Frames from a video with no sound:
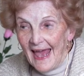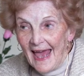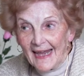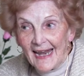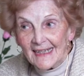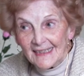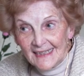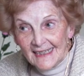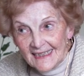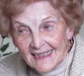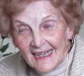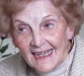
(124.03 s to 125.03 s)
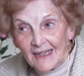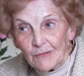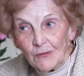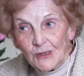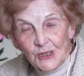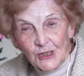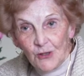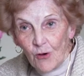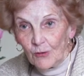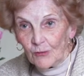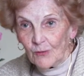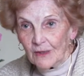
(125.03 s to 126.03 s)
And I said to Anne, when she
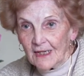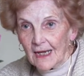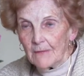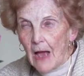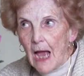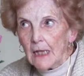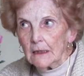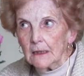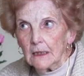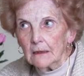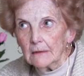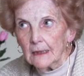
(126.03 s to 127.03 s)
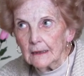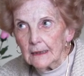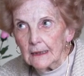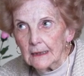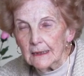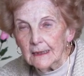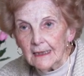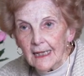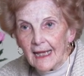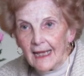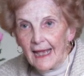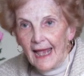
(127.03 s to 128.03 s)
told it one time, I could hear the kids
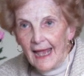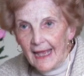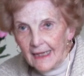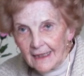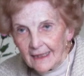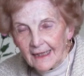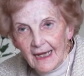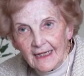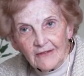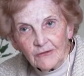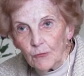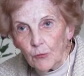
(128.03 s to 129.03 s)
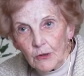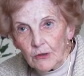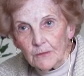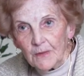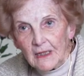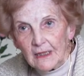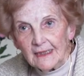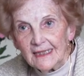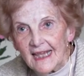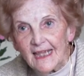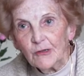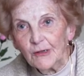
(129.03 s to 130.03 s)
hanging on every word because
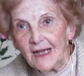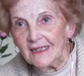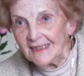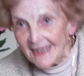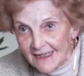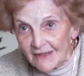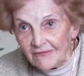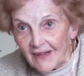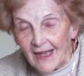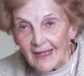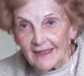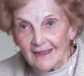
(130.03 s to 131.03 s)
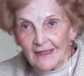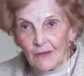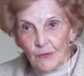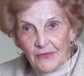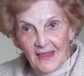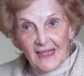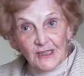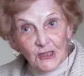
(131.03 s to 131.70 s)
they could identify with that